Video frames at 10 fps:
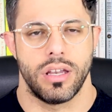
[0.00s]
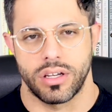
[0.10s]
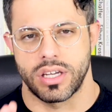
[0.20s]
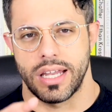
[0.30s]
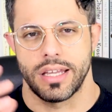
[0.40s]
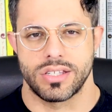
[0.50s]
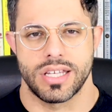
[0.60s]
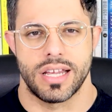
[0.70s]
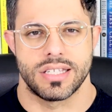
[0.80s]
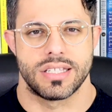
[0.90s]
in killing
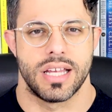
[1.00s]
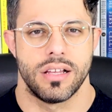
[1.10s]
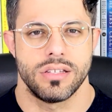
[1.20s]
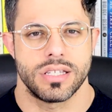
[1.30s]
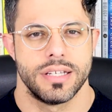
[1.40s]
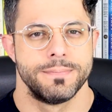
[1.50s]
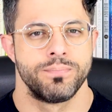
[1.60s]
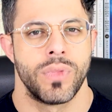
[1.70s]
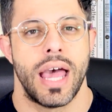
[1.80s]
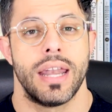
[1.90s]
senescent cells,
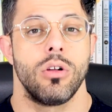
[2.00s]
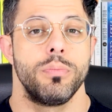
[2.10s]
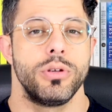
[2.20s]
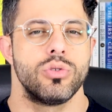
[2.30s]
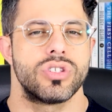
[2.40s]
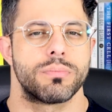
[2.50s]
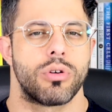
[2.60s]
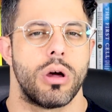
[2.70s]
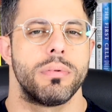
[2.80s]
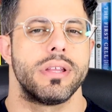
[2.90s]
and I will be using
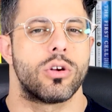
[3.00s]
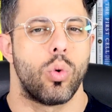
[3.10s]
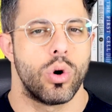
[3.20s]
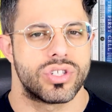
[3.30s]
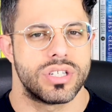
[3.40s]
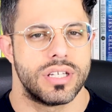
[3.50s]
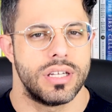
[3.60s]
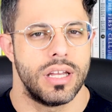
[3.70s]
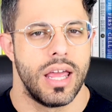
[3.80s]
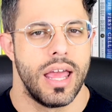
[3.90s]
probably
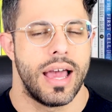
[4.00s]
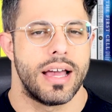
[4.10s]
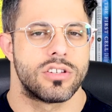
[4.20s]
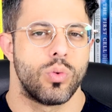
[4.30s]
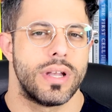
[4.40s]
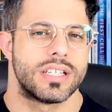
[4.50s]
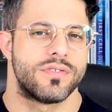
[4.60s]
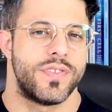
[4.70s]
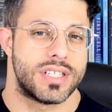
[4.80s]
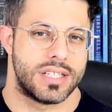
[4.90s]
quercetin as well
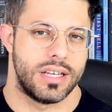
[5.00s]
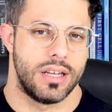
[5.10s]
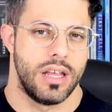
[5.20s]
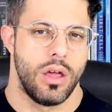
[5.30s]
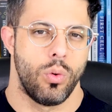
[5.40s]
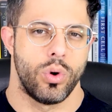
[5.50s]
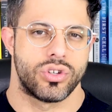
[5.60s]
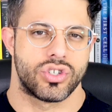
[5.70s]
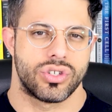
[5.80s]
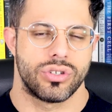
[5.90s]
as fisetin,
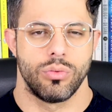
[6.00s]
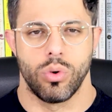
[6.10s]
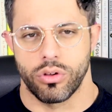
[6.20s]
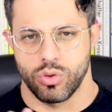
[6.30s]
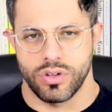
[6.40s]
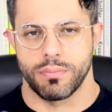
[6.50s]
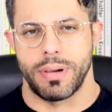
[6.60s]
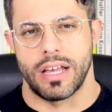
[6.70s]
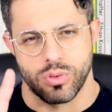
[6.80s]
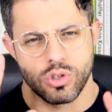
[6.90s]
which work through
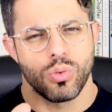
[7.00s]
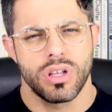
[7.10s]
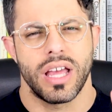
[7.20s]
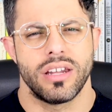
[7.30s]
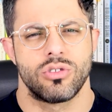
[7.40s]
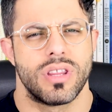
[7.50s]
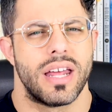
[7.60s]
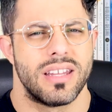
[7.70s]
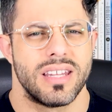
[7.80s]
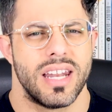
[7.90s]
different pathways. We'll get into
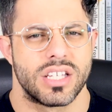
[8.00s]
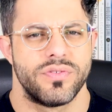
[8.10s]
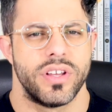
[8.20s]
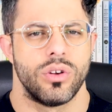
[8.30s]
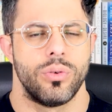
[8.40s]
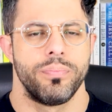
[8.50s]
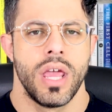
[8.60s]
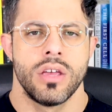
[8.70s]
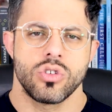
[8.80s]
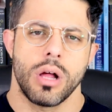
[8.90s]
that in the next video.
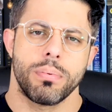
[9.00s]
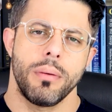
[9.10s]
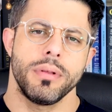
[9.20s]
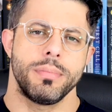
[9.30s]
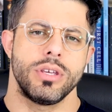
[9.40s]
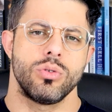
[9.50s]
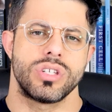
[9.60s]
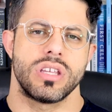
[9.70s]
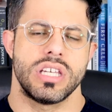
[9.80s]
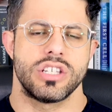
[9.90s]
So I'll probably be
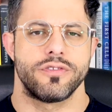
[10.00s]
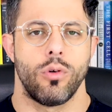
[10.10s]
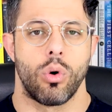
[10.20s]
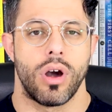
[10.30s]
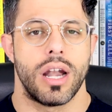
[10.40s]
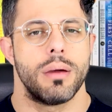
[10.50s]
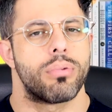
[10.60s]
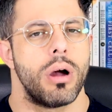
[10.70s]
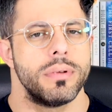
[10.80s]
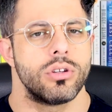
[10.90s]
using these four, and I'm
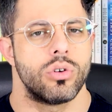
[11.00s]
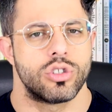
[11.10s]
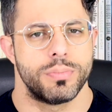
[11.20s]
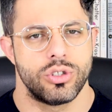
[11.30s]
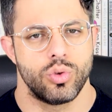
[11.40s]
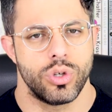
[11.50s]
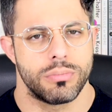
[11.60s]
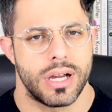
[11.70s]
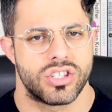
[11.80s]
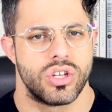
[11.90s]
probably going to be
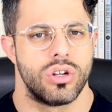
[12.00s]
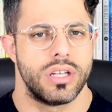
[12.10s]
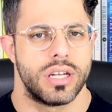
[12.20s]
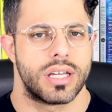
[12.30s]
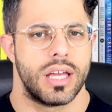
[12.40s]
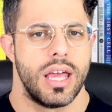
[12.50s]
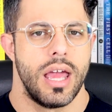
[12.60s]
doing my senolytic